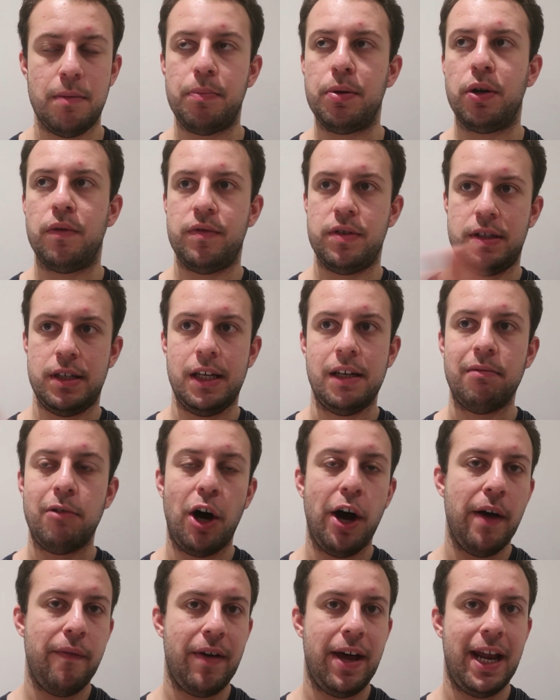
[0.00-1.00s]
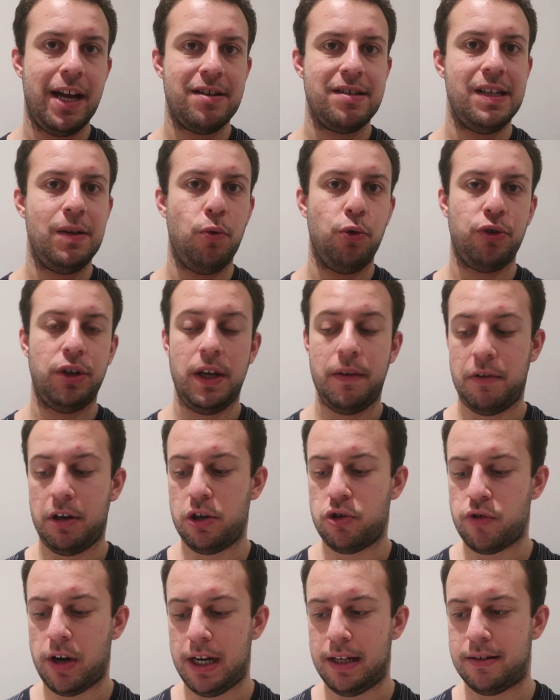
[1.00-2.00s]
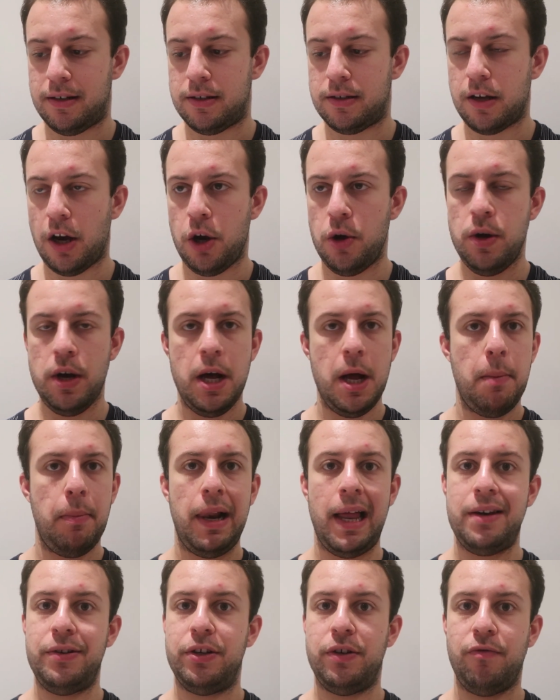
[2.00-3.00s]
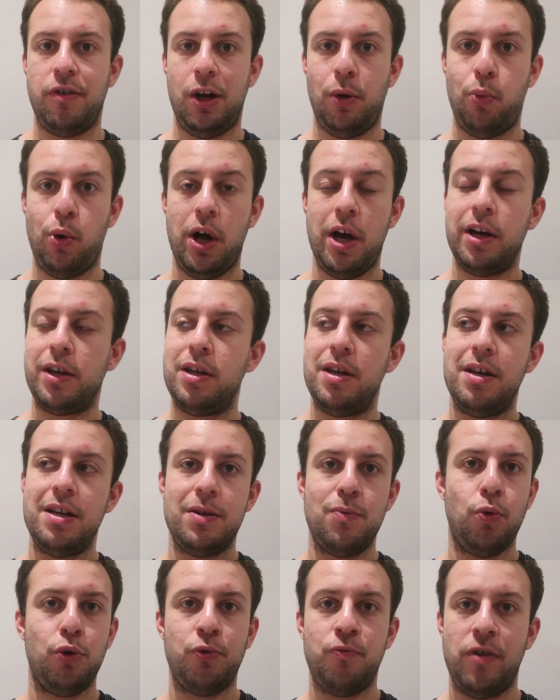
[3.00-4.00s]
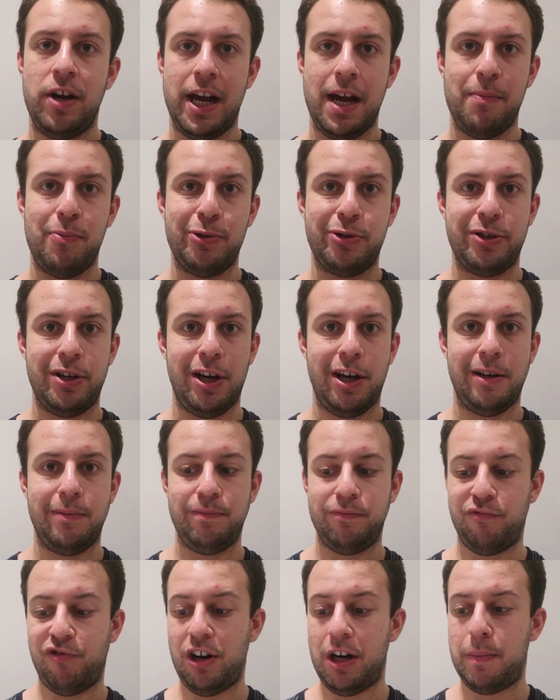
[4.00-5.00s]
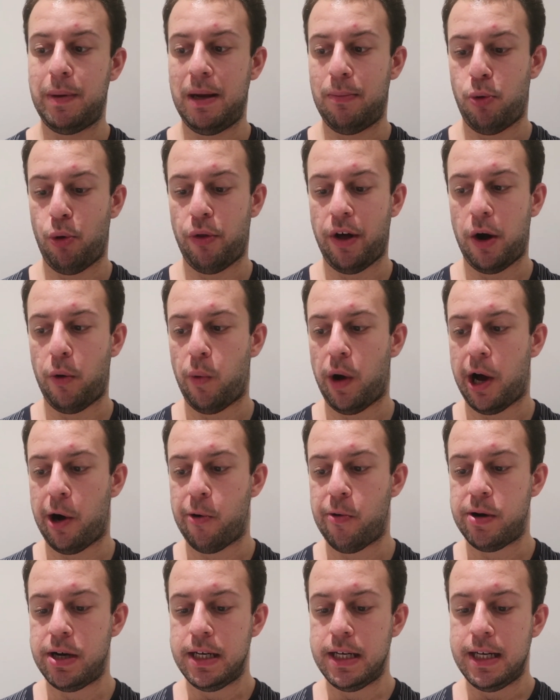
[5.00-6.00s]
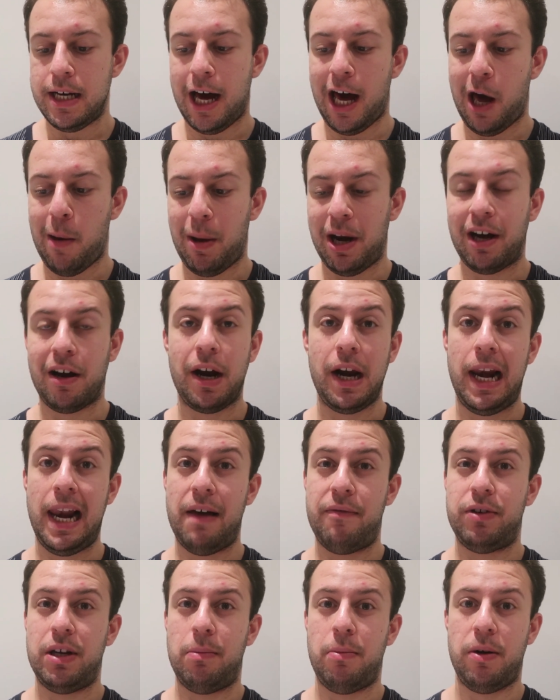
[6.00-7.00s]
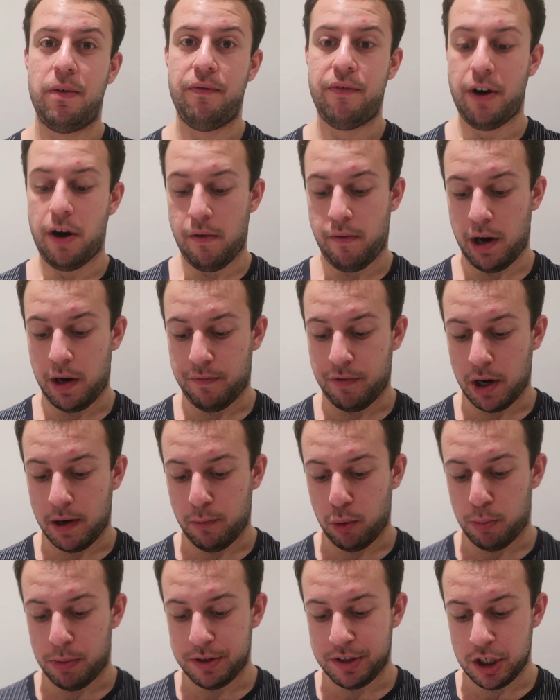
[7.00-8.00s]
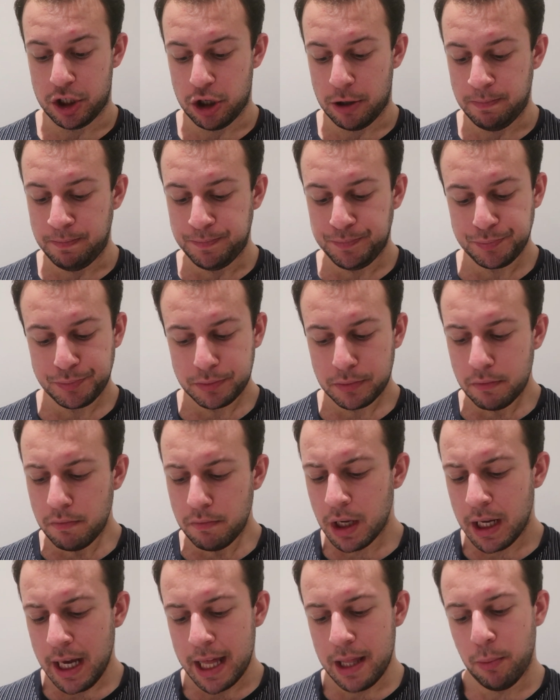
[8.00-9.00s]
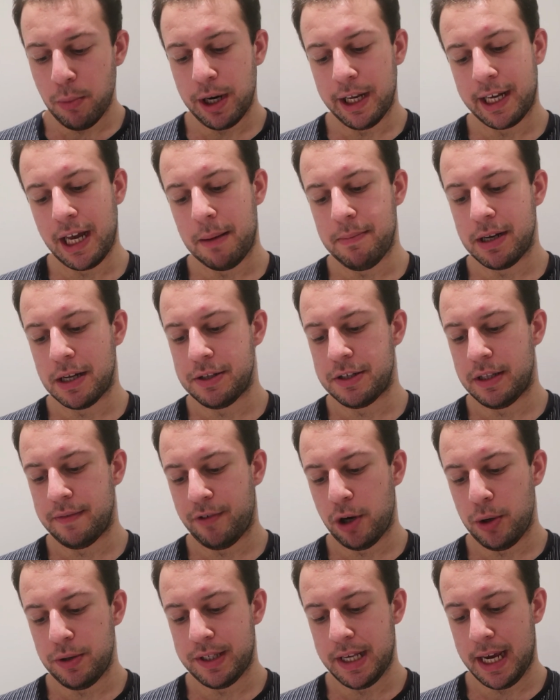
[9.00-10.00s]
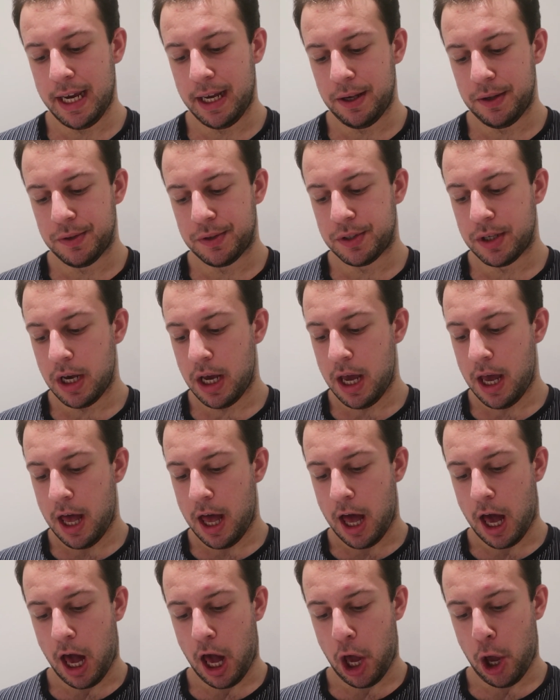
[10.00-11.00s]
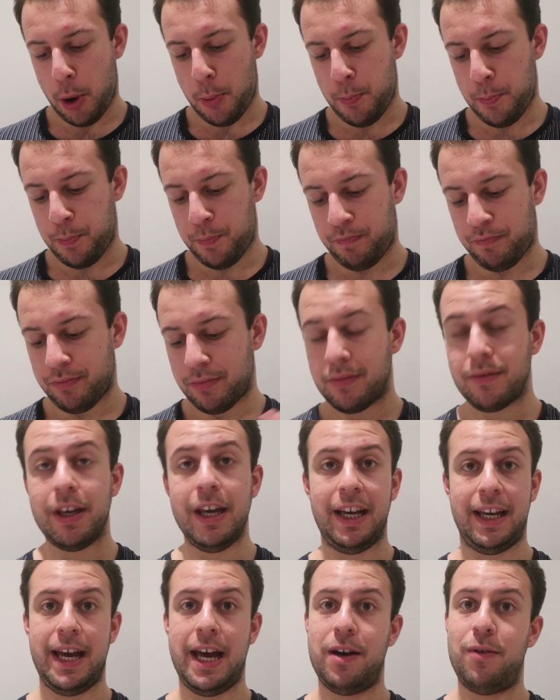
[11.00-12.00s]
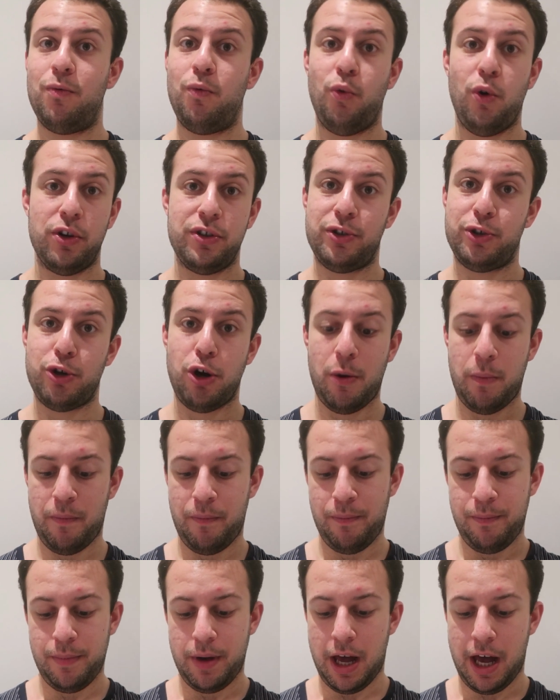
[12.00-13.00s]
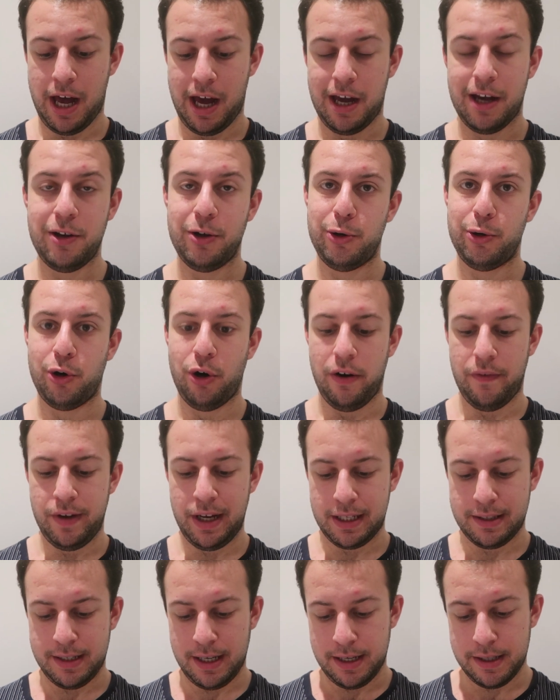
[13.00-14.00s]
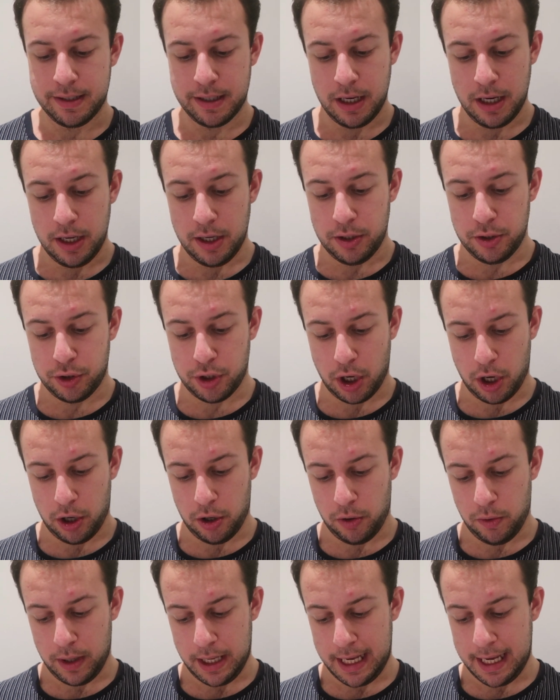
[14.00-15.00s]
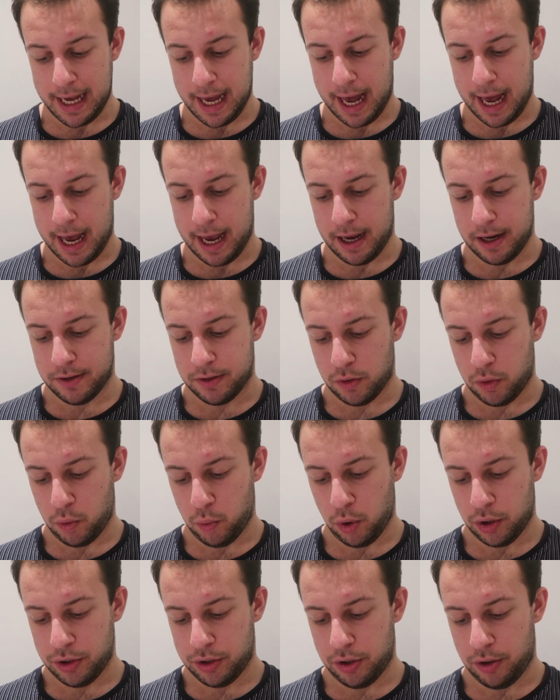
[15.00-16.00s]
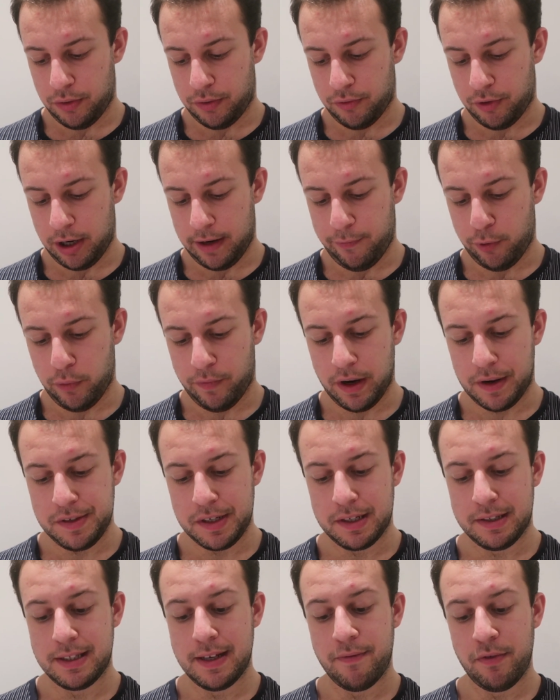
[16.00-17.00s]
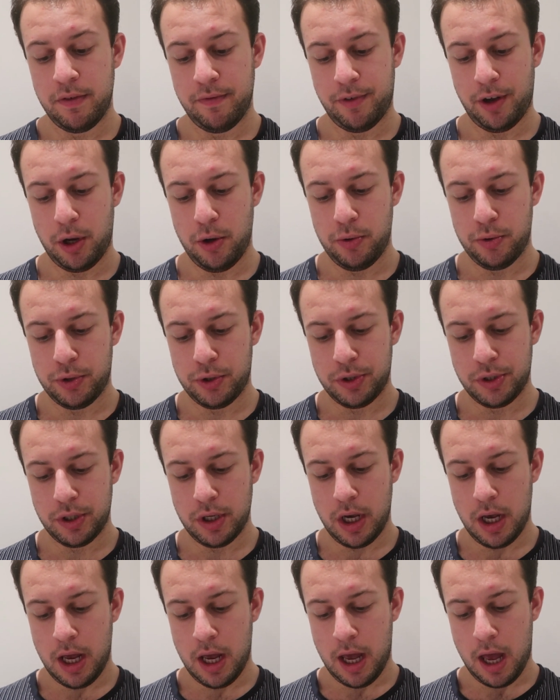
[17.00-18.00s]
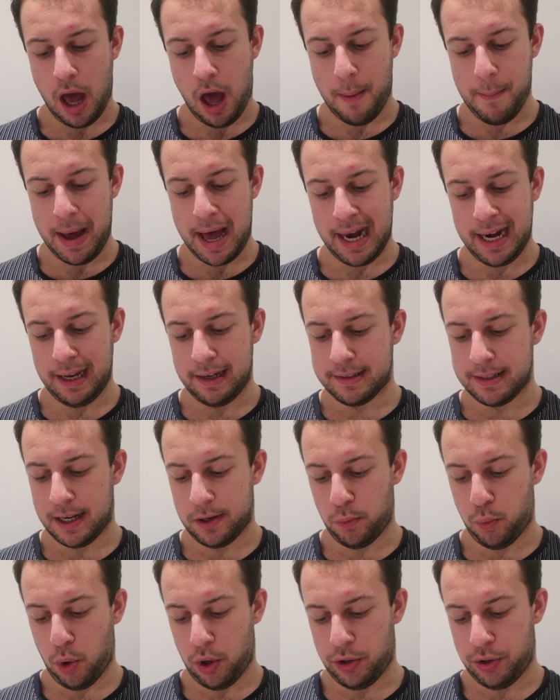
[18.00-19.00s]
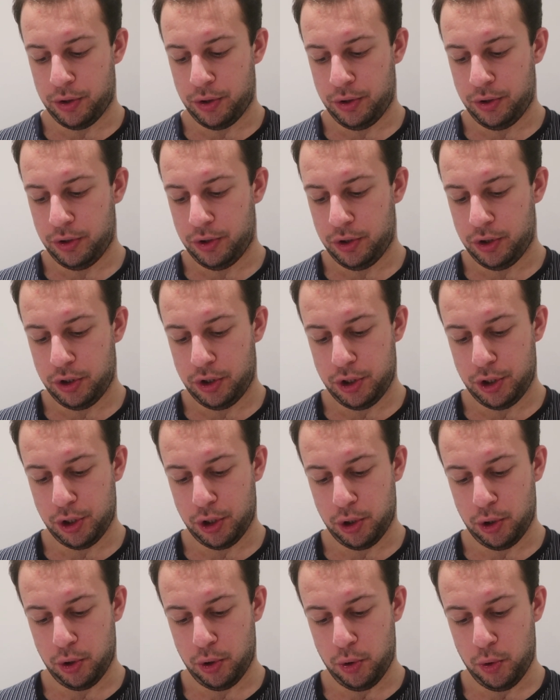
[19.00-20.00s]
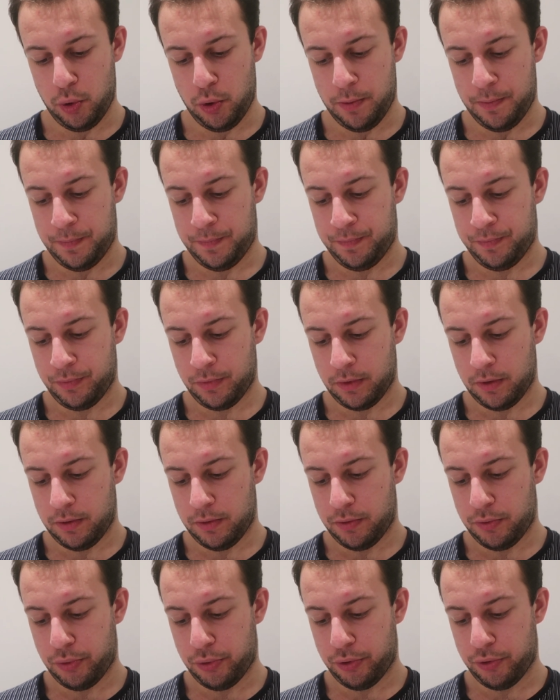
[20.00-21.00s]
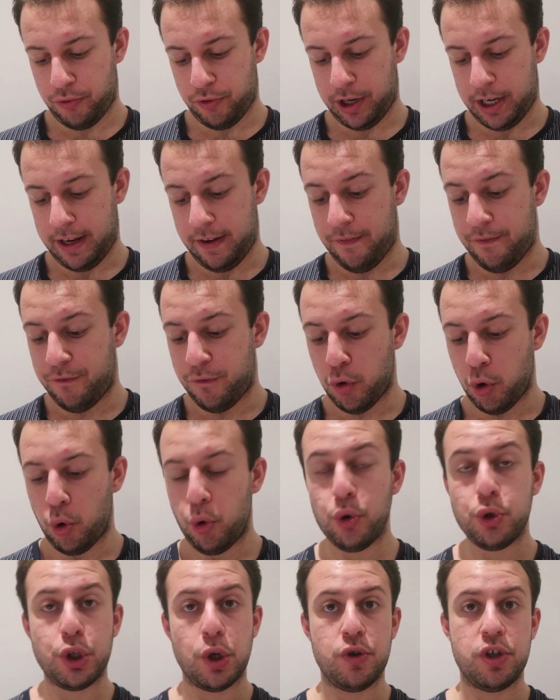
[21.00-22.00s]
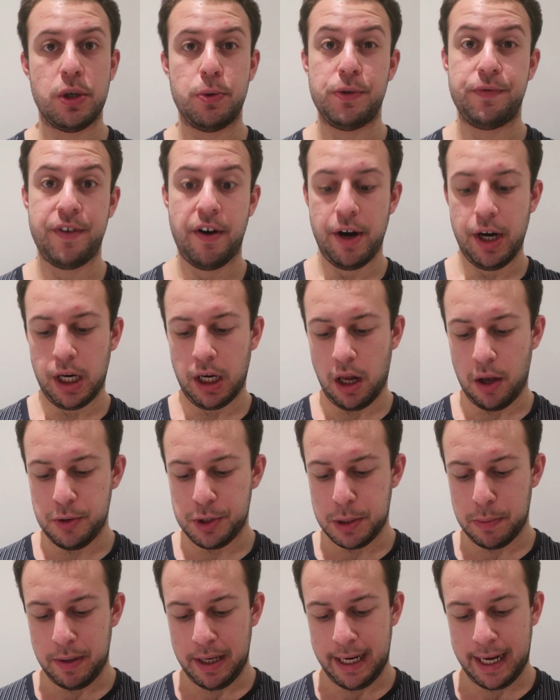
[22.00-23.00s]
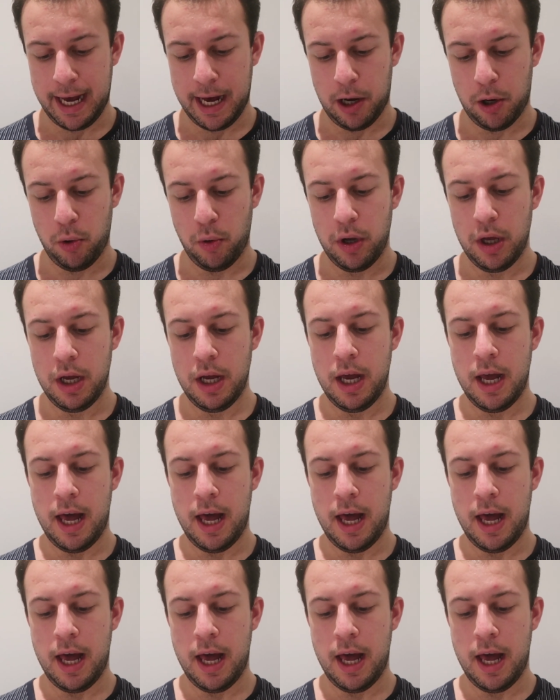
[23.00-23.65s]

But obviously Ivan actually wasn't even a traitor, so plan didn't really work. Wasn't really able to read people that well, and it kind of left him in a very, very vulnerable position. And then when it came down to the votings, again was Tom who got evicted. So he had 1, 2, 3, 4, 5, 6, 7 votes. Alex had 1, 2, 3, 4, so she was very close to being out.